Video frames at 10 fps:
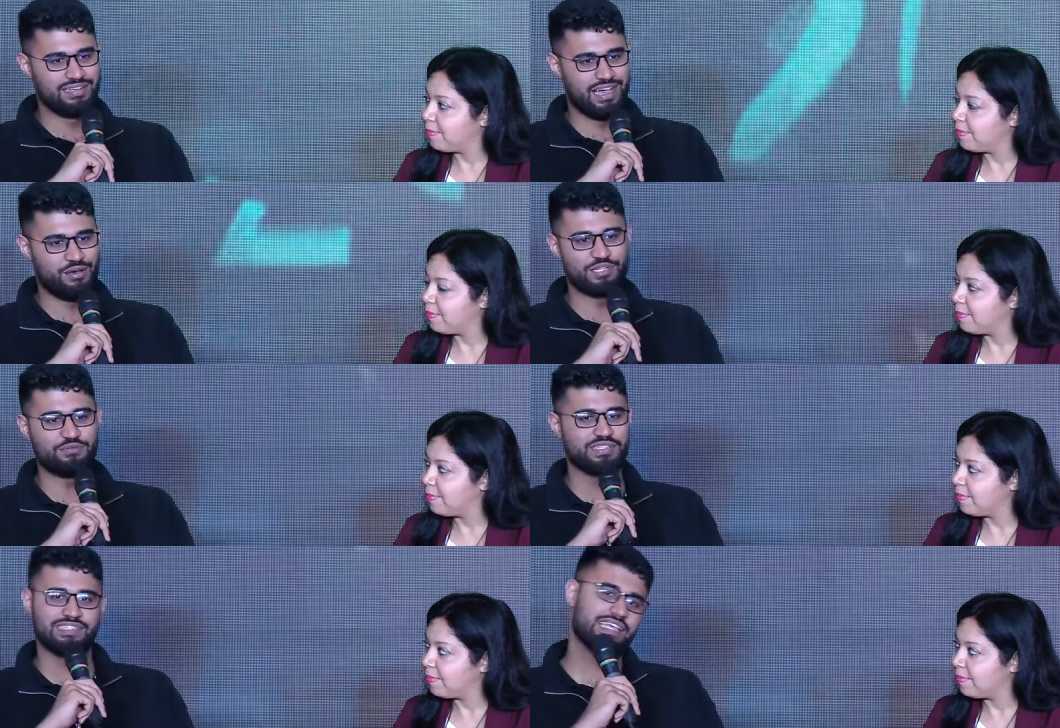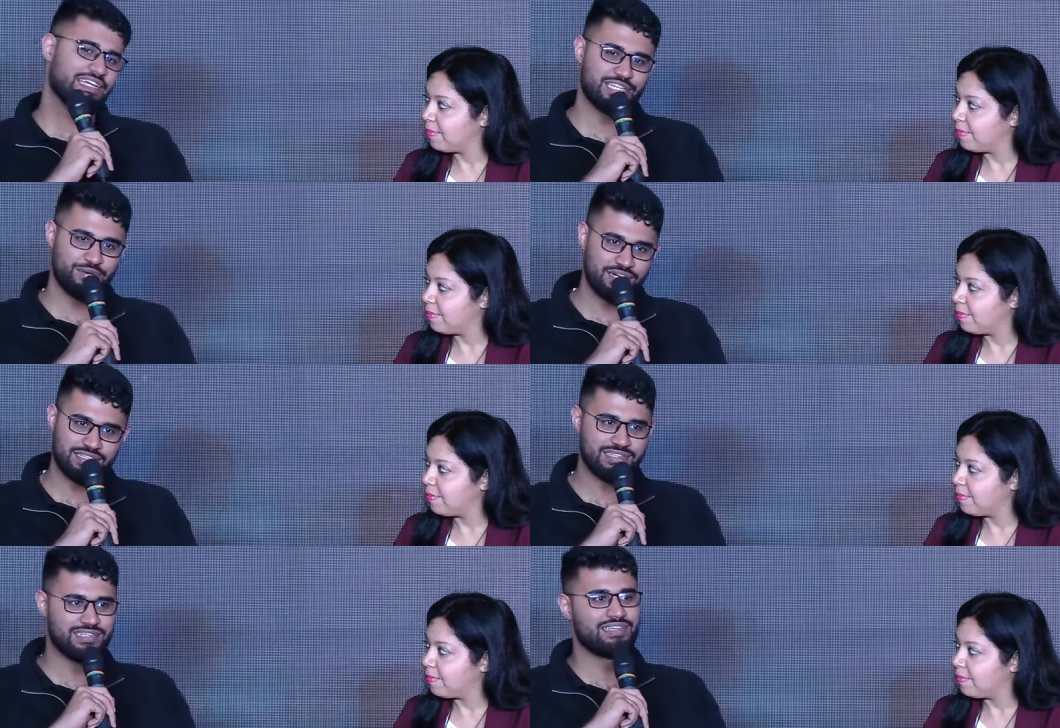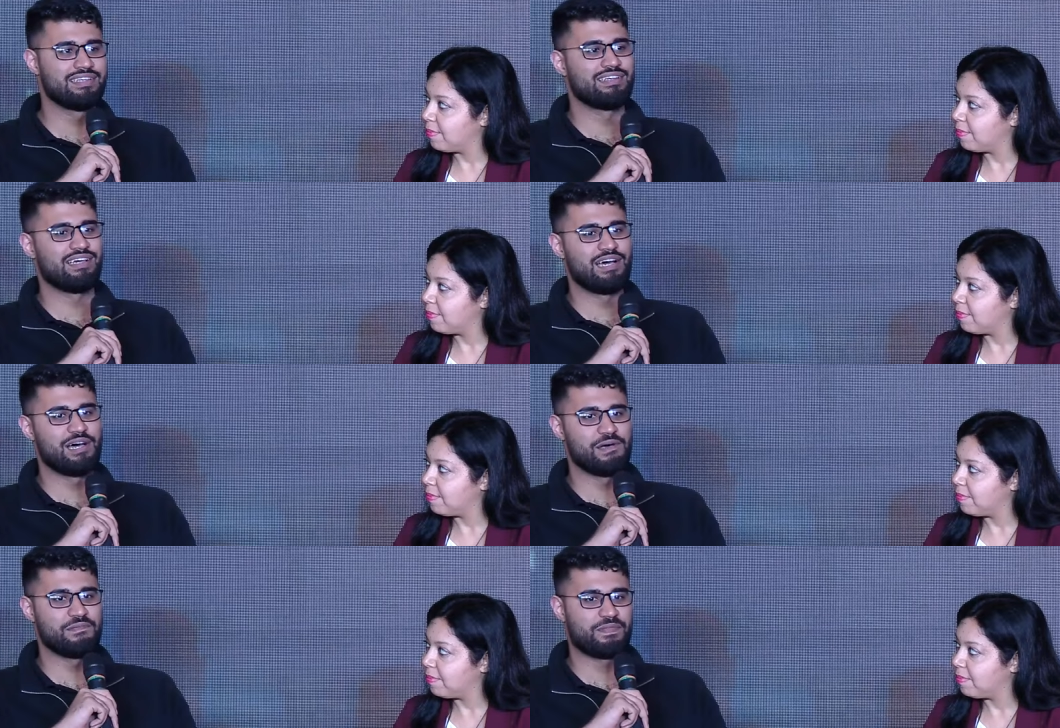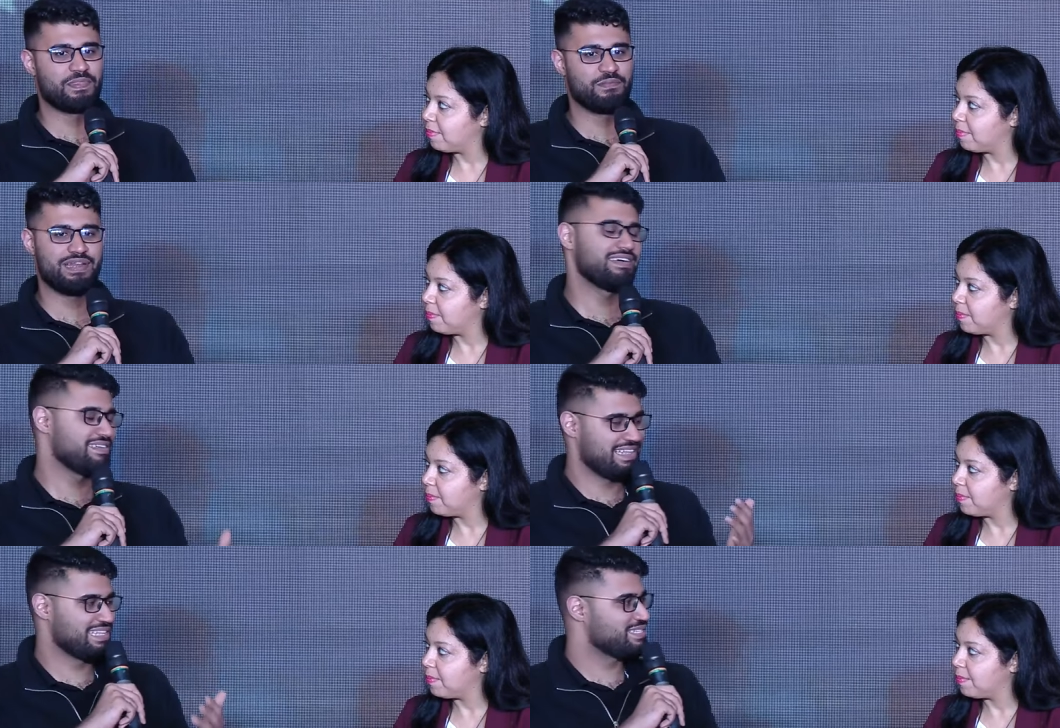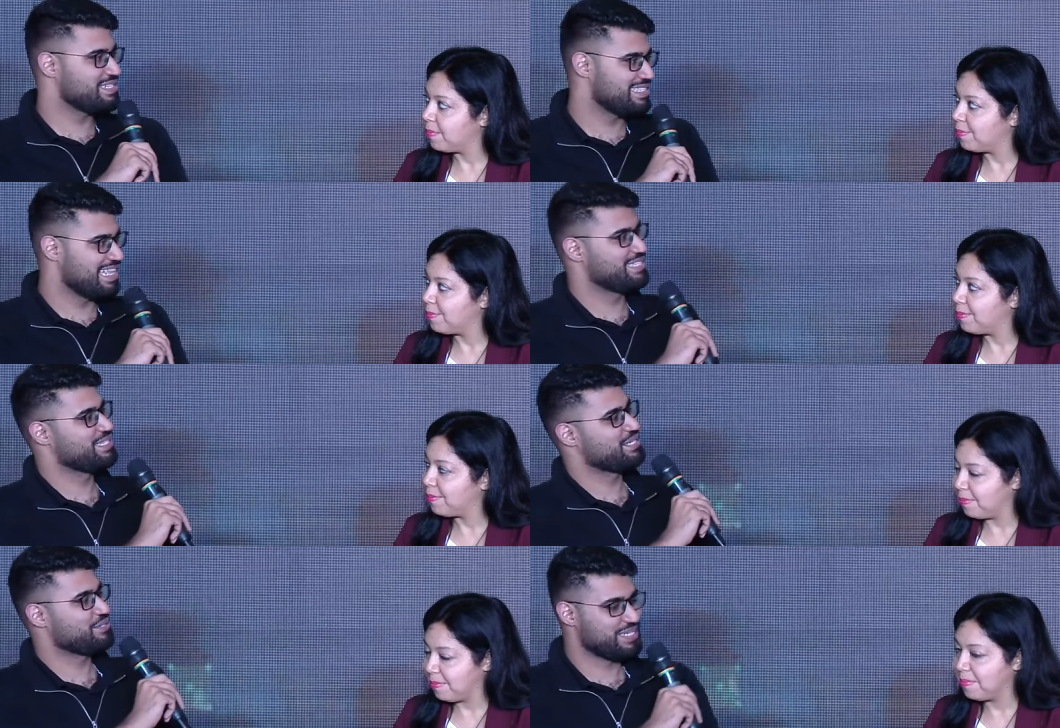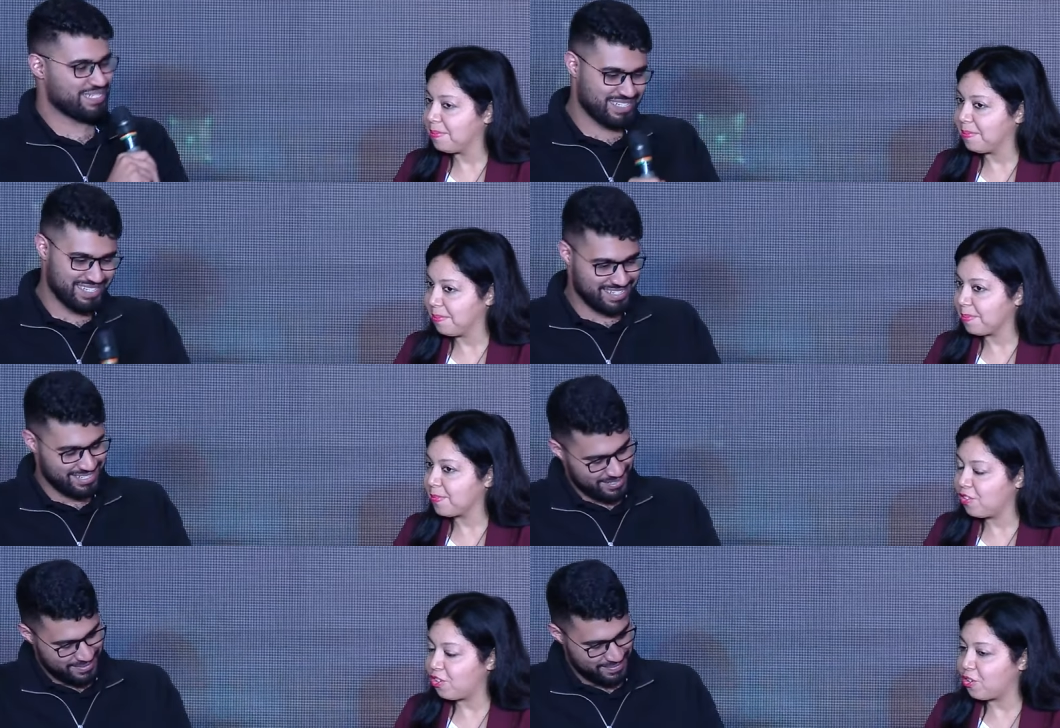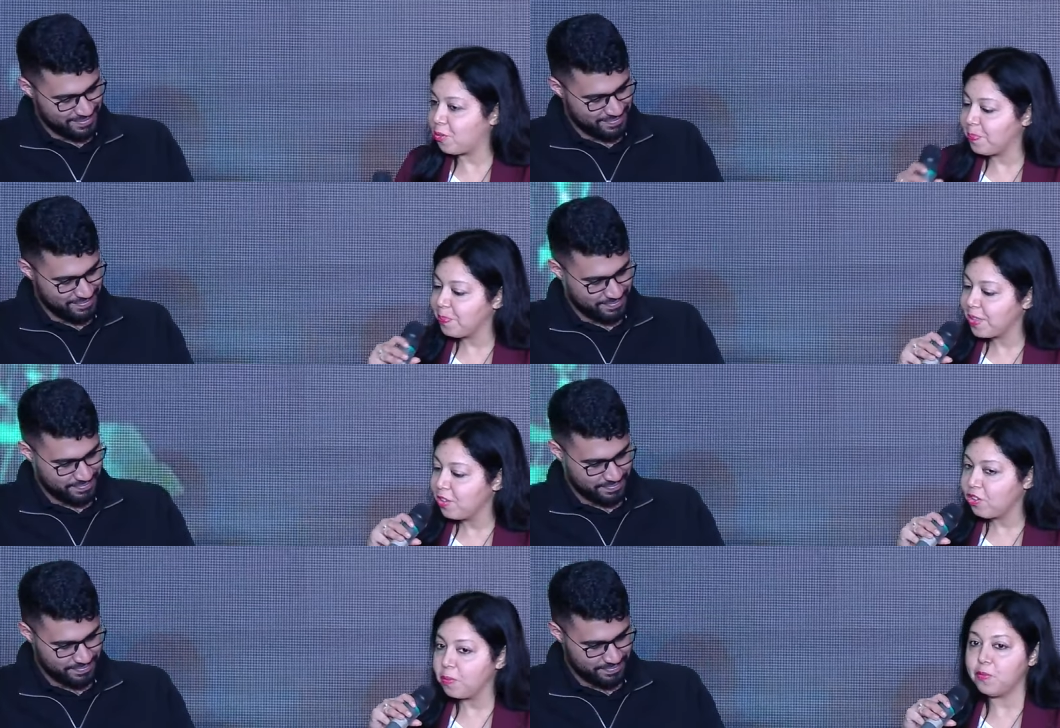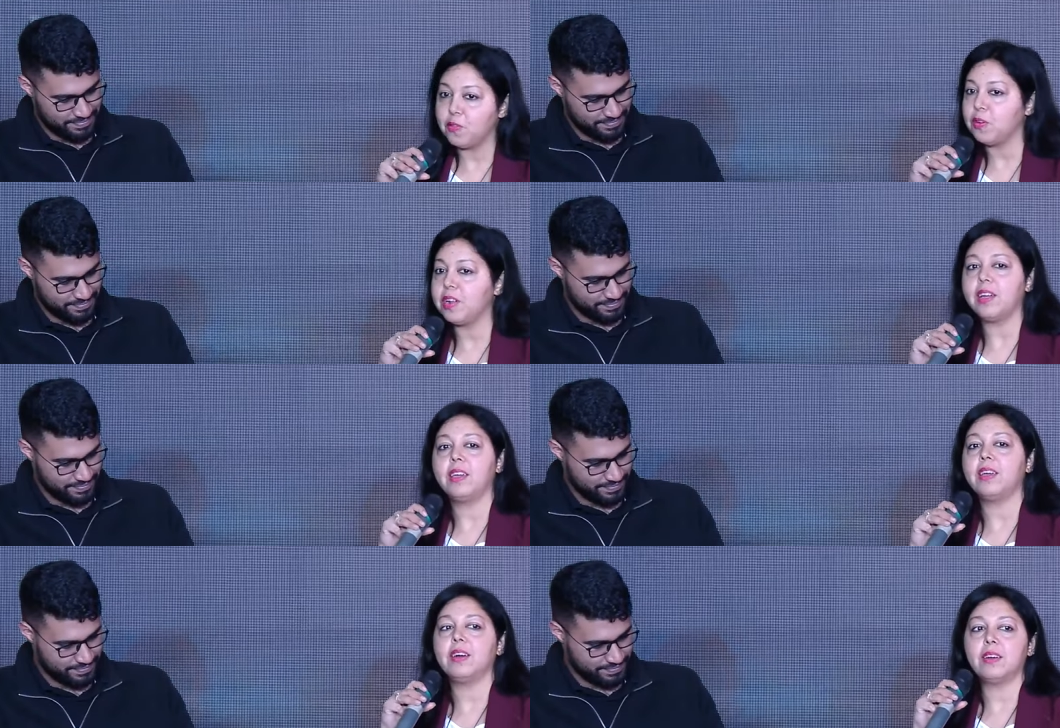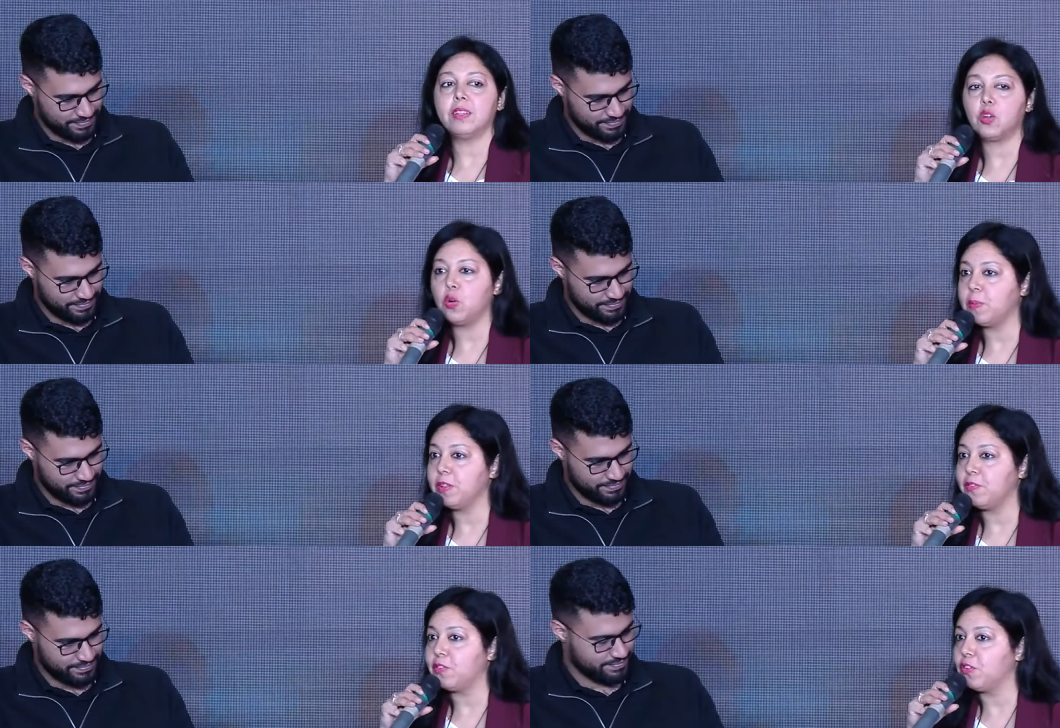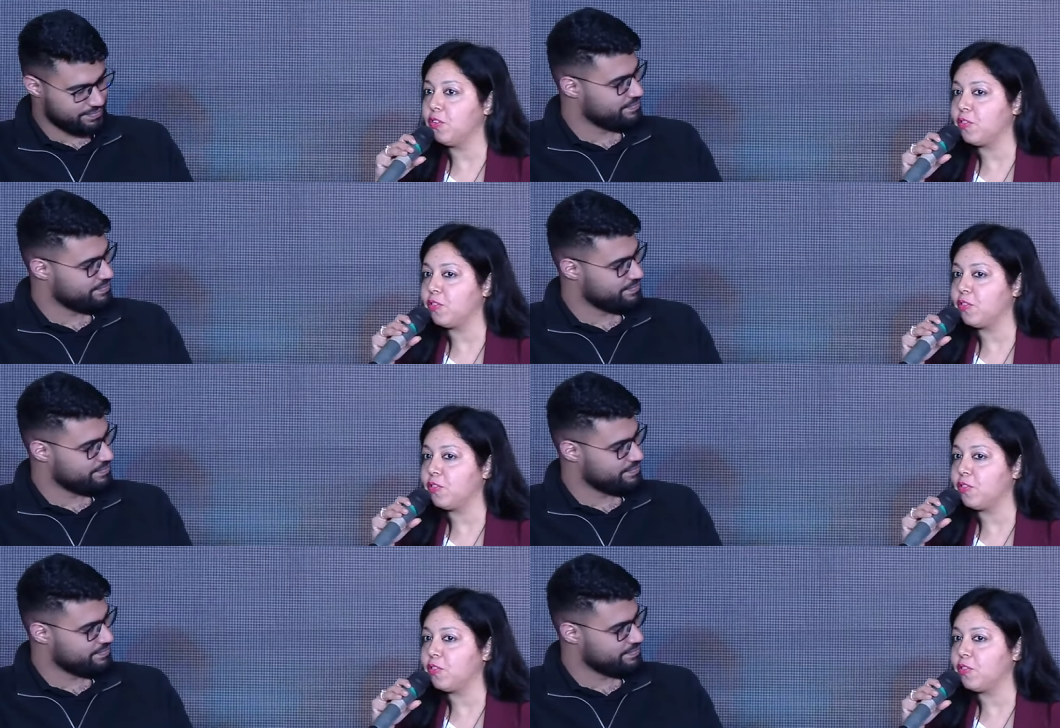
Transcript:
Speaker 1: how this business actually works. Um, but yeah, that's that's the situation.
Speaker 2: So before I uh, throw open the floor